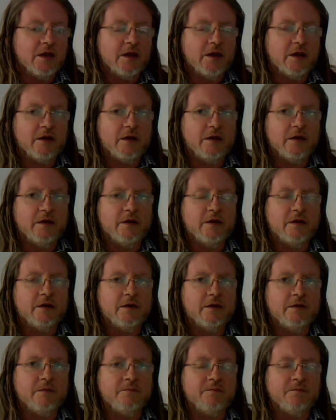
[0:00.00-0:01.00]

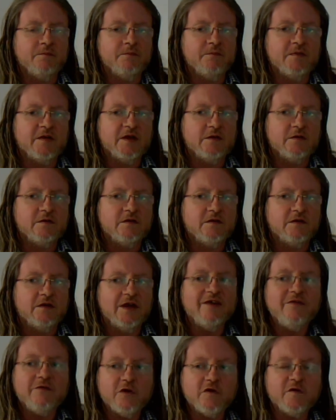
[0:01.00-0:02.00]
That
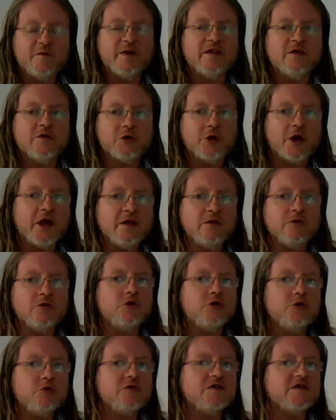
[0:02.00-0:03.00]
if you've been trained to
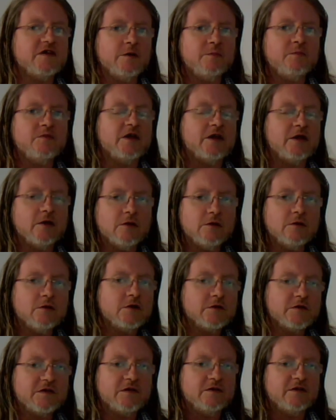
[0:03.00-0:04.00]
do something a
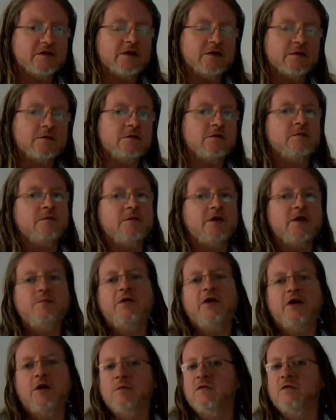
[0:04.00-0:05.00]
lot, then it
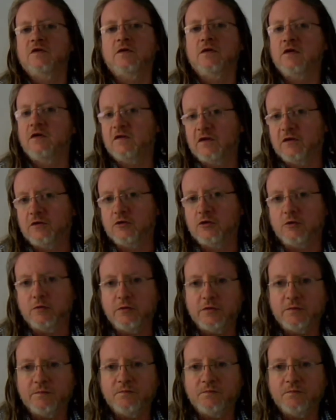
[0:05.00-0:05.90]
becomes an easy job.